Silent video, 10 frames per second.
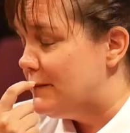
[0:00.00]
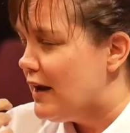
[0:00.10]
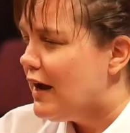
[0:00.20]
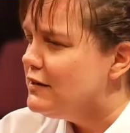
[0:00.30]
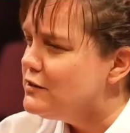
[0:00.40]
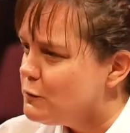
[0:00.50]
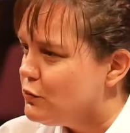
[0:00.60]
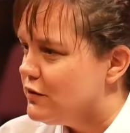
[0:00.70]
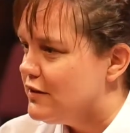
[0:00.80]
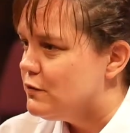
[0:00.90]

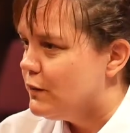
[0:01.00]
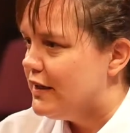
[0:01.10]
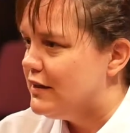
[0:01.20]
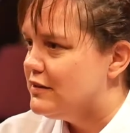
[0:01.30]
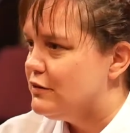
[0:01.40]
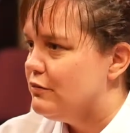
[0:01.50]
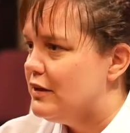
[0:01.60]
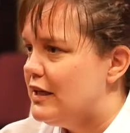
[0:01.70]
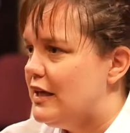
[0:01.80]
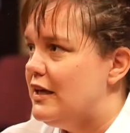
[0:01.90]
tangible this week, to
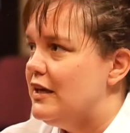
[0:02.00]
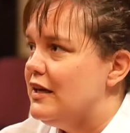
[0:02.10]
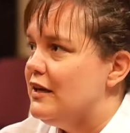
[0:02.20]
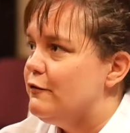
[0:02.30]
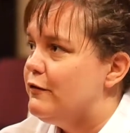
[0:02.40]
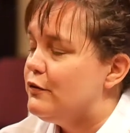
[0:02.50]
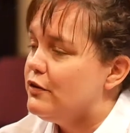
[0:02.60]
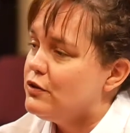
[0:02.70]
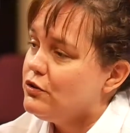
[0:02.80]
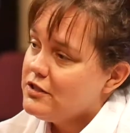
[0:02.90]
really
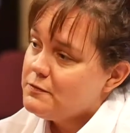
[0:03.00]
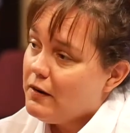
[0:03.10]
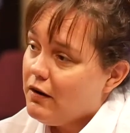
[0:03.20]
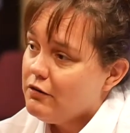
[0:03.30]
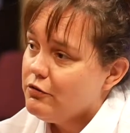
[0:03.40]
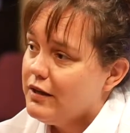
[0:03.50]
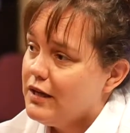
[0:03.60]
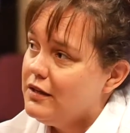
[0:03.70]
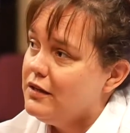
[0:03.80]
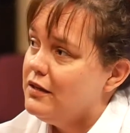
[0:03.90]
feel that God is
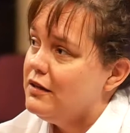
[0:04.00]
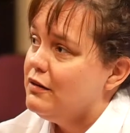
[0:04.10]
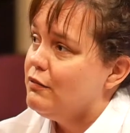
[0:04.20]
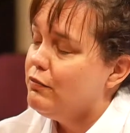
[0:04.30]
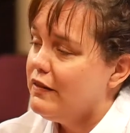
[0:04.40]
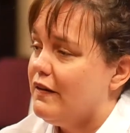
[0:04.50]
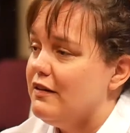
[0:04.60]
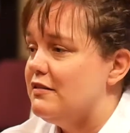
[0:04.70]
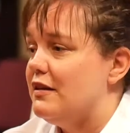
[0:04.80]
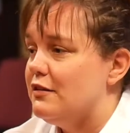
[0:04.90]
partnering with
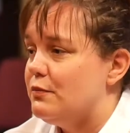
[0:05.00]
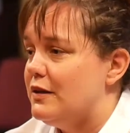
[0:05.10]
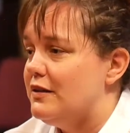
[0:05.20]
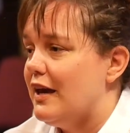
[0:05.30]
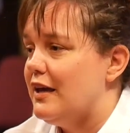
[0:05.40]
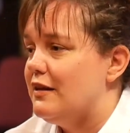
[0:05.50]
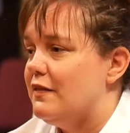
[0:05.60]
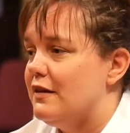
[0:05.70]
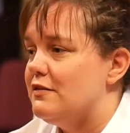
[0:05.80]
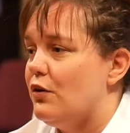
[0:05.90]
us as we
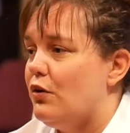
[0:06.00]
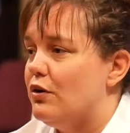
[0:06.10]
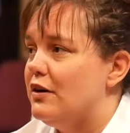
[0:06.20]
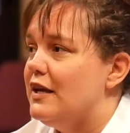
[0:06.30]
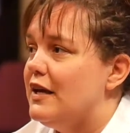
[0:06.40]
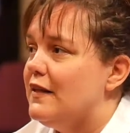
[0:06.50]
take this on,